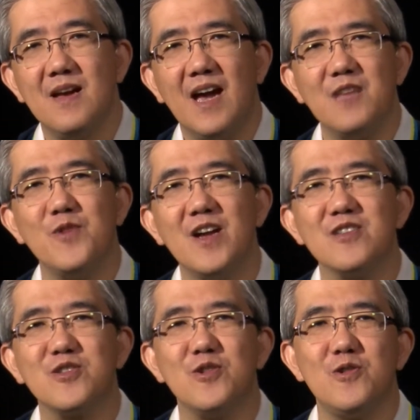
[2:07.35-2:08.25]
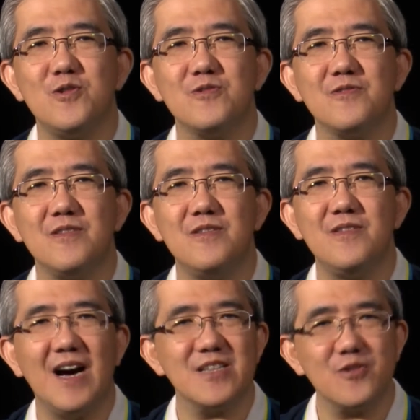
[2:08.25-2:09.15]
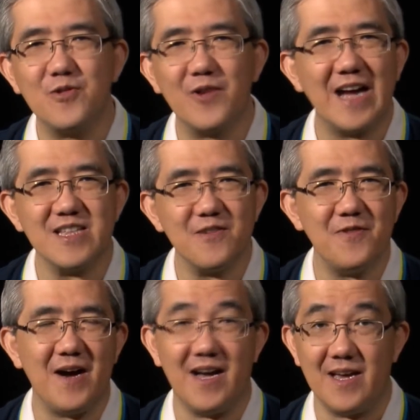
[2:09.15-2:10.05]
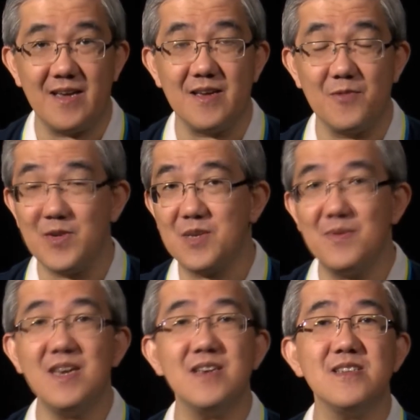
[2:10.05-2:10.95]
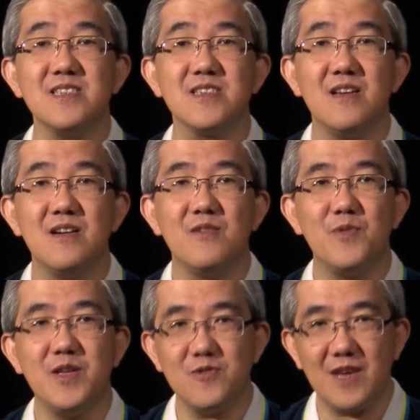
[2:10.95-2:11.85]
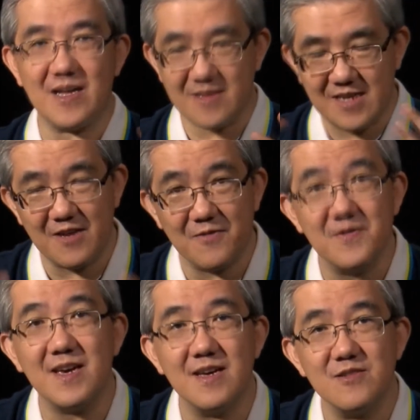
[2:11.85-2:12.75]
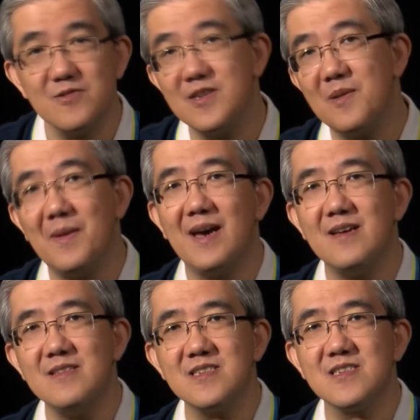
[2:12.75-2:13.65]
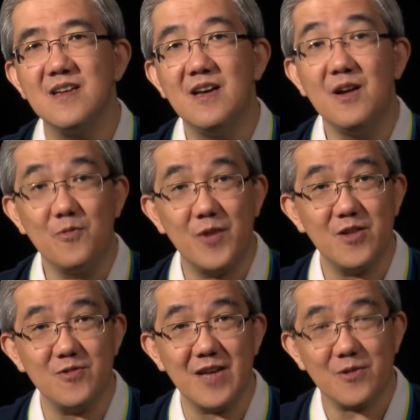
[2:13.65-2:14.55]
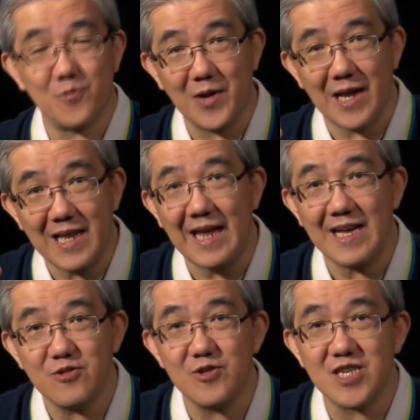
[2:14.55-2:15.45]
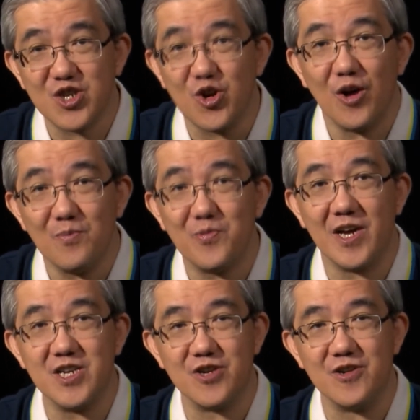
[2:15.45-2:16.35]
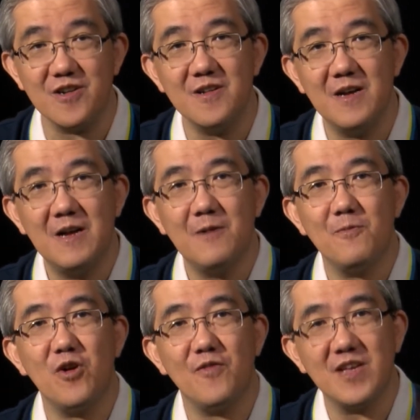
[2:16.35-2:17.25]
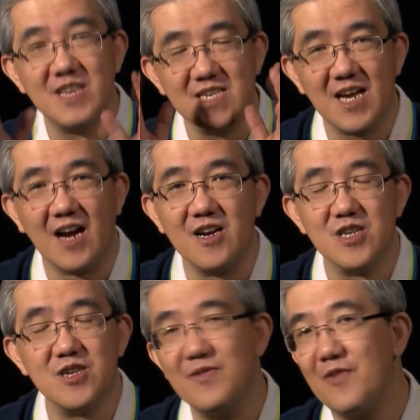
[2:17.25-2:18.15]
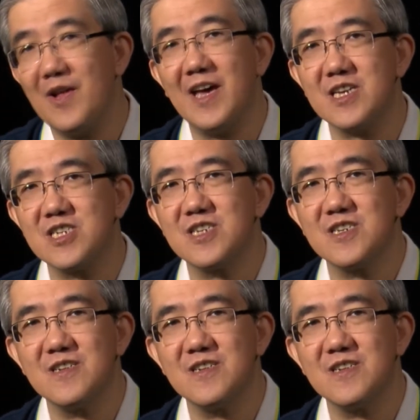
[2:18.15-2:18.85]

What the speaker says: And we are told not to gratify, which means we do not give in to the demands, we do not relent to the strong pressure of the desires of the flesh.